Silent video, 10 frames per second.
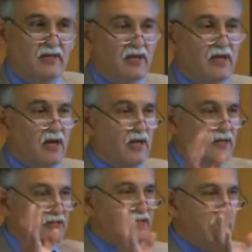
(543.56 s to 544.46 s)
You
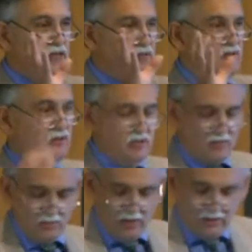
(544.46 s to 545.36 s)
can't stick to
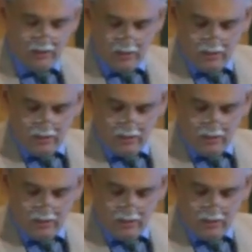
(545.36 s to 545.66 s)
just one